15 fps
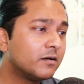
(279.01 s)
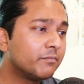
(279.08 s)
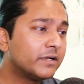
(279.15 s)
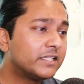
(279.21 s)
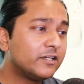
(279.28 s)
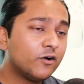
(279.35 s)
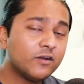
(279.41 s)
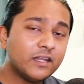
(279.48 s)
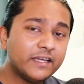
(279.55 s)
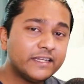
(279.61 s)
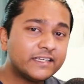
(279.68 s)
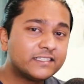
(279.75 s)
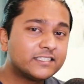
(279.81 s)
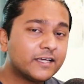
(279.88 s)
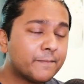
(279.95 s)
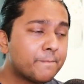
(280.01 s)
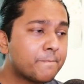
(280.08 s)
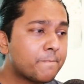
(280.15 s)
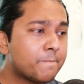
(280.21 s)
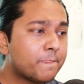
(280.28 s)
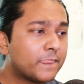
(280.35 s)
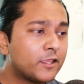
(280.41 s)
But the online exam,
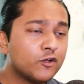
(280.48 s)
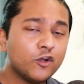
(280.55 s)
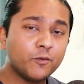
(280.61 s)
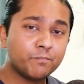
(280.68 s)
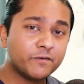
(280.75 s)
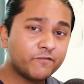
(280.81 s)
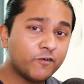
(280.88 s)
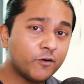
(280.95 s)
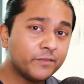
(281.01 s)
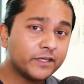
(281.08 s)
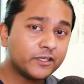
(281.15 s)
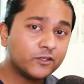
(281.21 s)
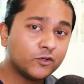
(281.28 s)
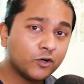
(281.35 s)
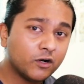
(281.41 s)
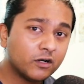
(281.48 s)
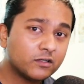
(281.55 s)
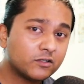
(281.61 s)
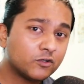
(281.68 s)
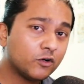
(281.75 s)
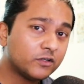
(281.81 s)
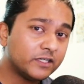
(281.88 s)
you're not performing, you're
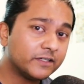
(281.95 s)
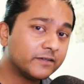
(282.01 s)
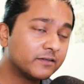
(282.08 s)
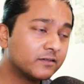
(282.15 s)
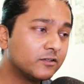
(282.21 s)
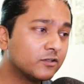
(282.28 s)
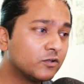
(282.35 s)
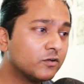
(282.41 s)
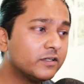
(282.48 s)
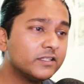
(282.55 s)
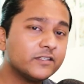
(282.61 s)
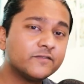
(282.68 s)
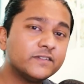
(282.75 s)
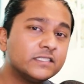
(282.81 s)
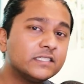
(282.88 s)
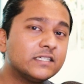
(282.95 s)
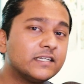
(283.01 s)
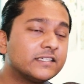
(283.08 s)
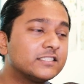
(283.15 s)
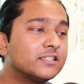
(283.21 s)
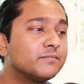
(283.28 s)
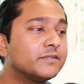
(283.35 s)
talking the physical
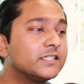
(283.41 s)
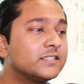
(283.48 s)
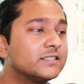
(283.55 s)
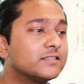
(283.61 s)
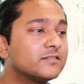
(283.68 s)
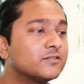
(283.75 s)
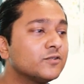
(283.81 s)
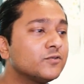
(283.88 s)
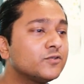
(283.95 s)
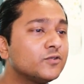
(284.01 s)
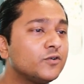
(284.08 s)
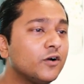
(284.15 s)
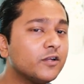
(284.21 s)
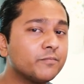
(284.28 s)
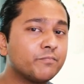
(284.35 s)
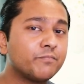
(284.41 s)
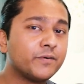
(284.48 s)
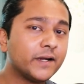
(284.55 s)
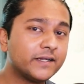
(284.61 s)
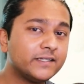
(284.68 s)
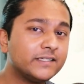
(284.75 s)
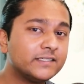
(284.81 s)
examination. So you got to
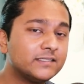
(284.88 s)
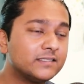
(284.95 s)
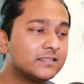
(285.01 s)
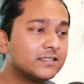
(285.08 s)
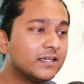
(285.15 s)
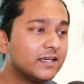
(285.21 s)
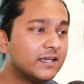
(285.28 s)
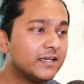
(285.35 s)
practice,